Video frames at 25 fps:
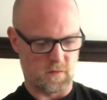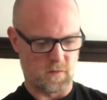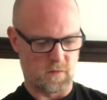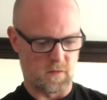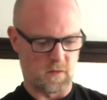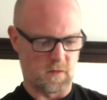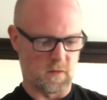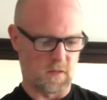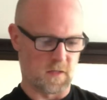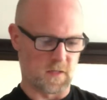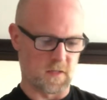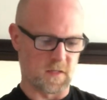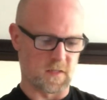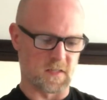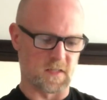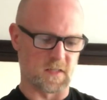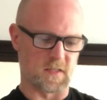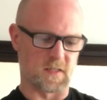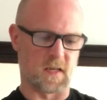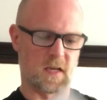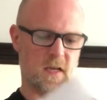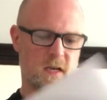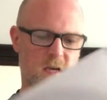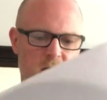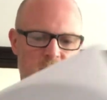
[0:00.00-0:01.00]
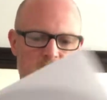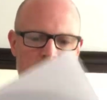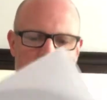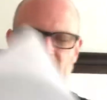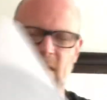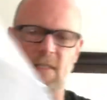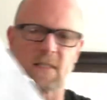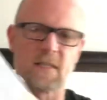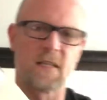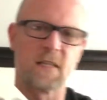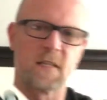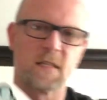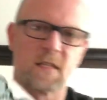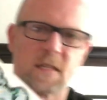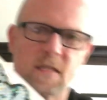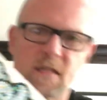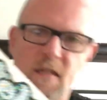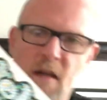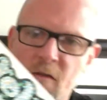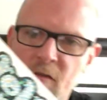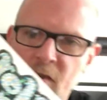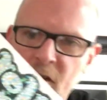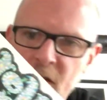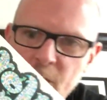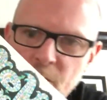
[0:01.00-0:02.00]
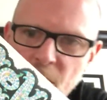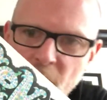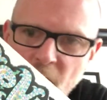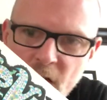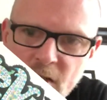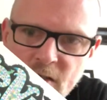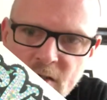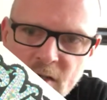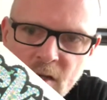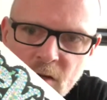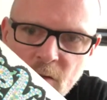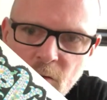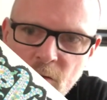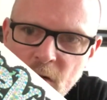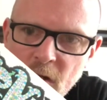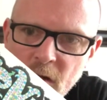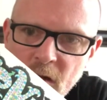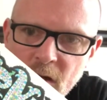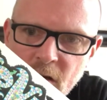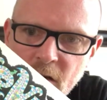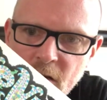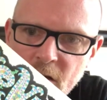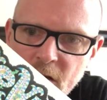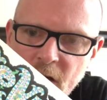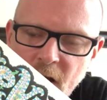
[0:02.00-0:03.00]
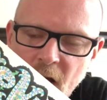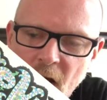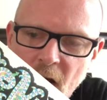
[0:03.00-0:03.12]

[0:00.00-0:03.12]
think this is a 1970 pressing, really good